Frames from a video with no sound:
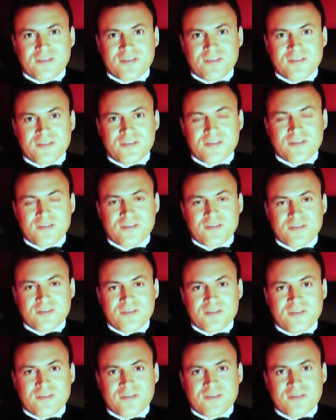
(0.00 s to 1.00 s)

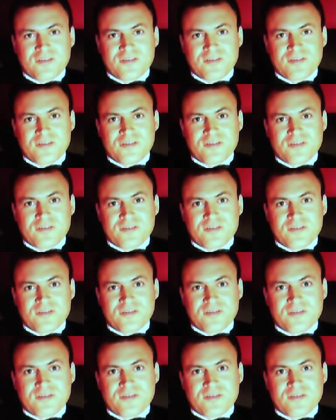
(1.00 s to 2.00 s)

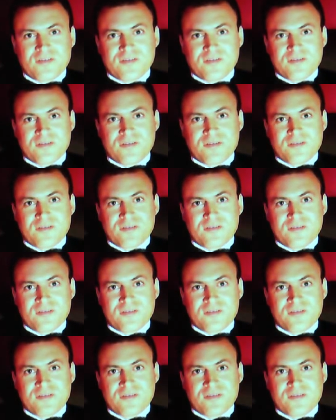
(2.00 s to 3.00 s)

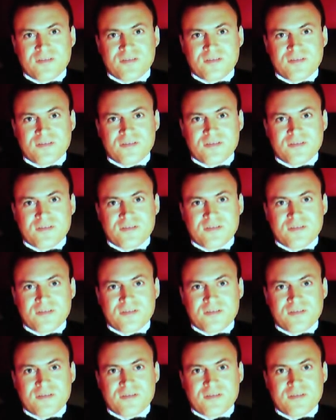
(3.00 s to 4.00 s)

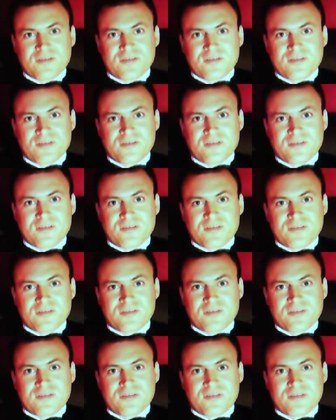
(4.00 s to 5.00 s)

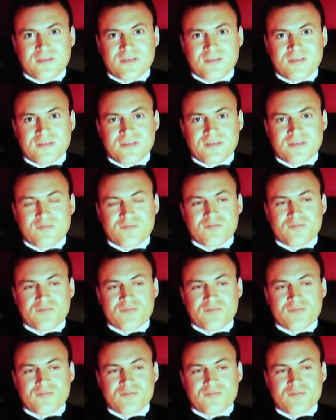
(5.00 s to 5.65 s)
No words are spoken by the person on screen.